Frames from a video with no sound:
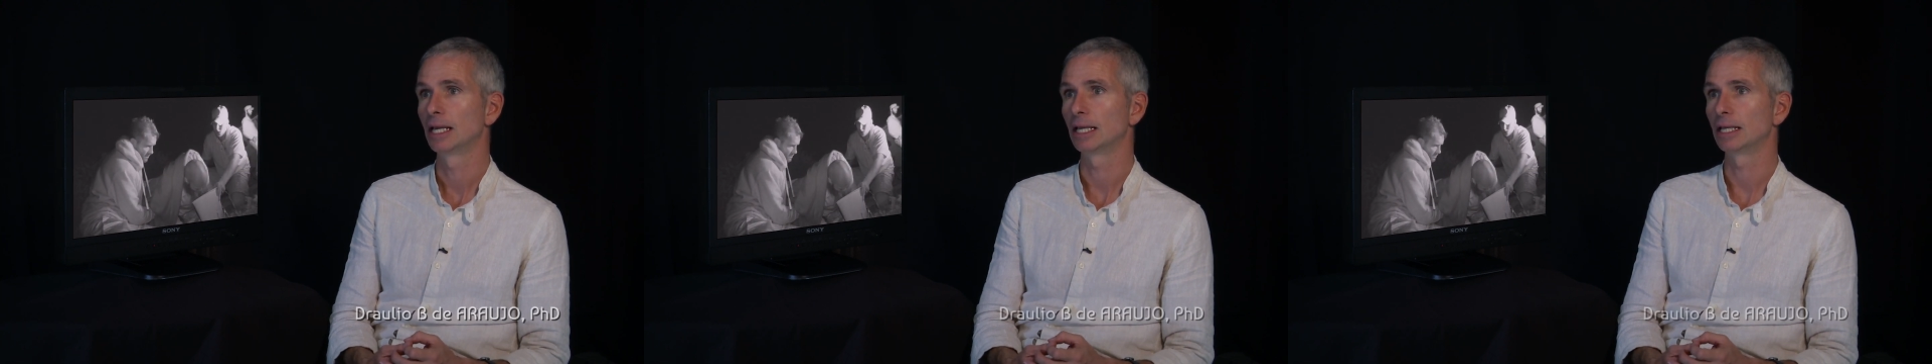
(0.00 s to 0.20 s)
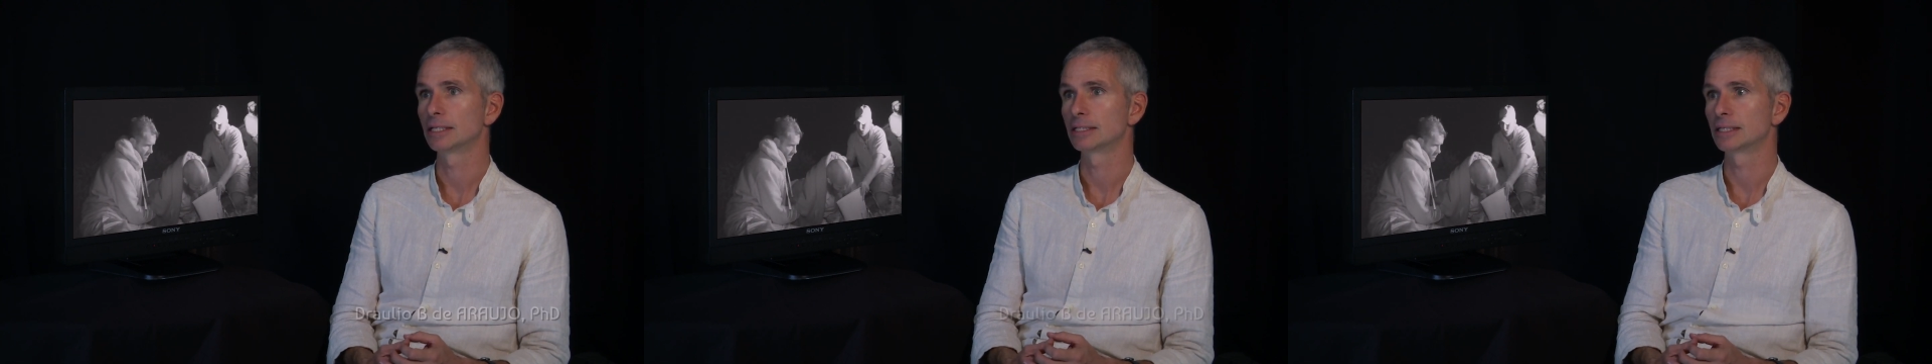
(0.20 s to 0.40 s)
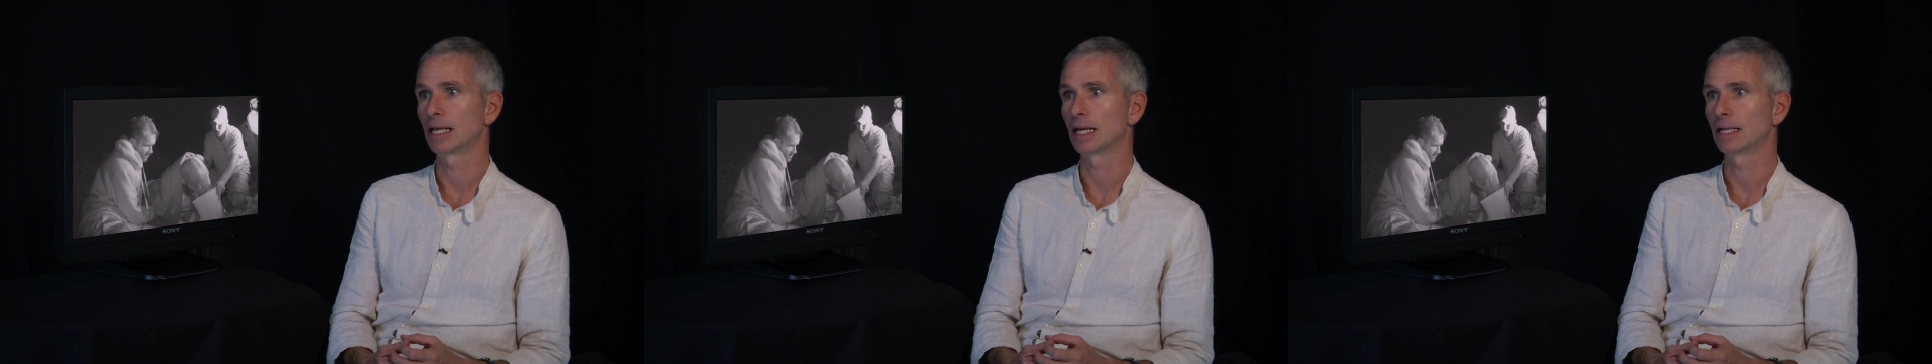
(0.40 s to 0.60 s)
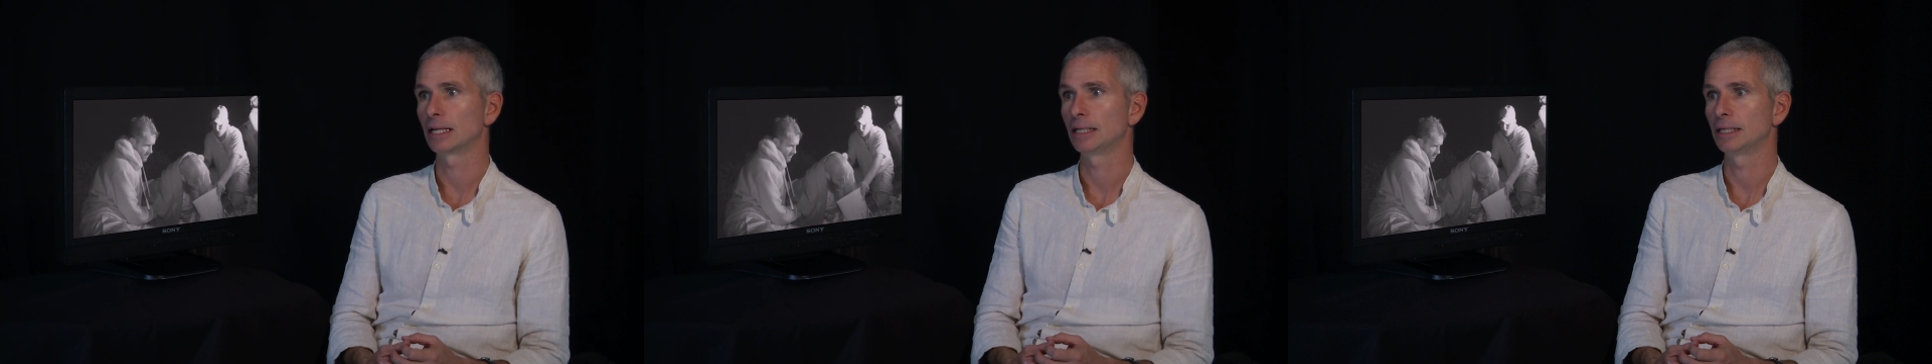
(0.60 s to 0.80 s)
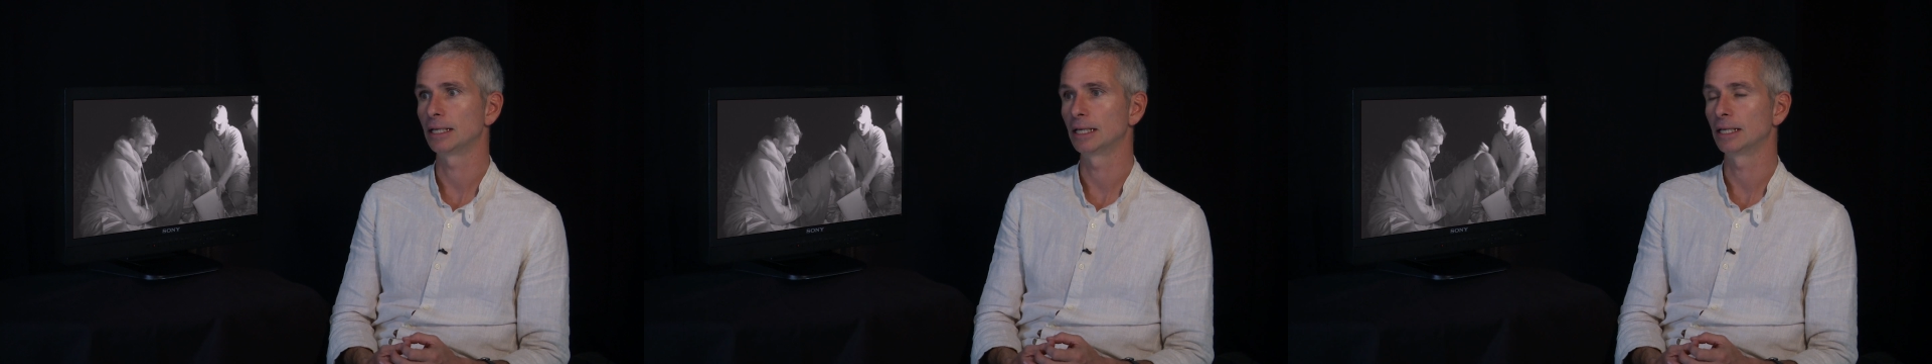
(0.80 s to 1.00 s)
is that
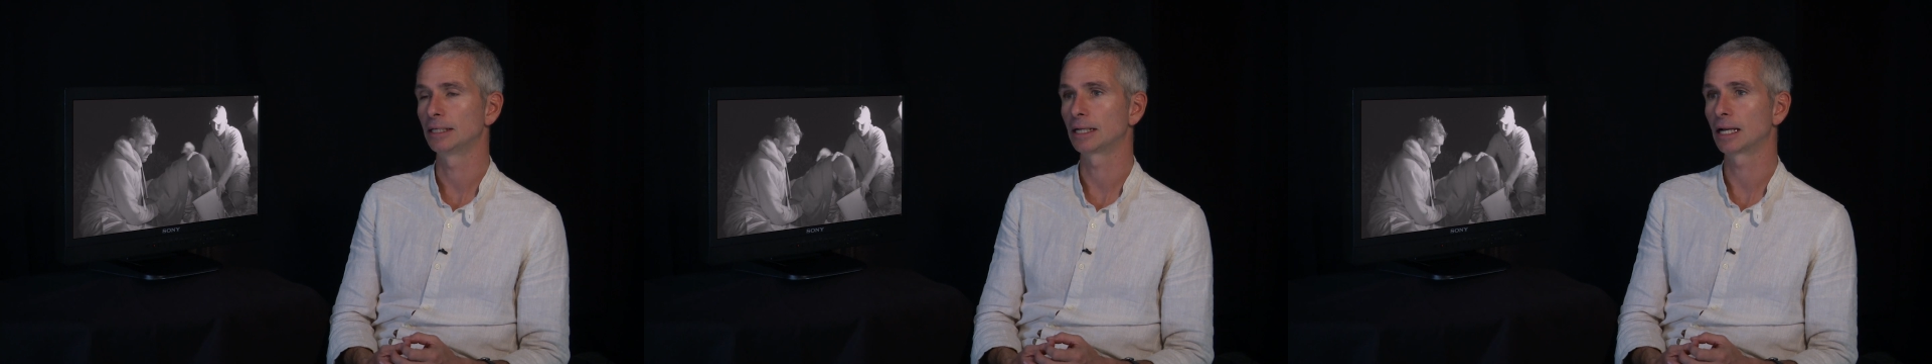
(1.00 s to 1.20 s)
it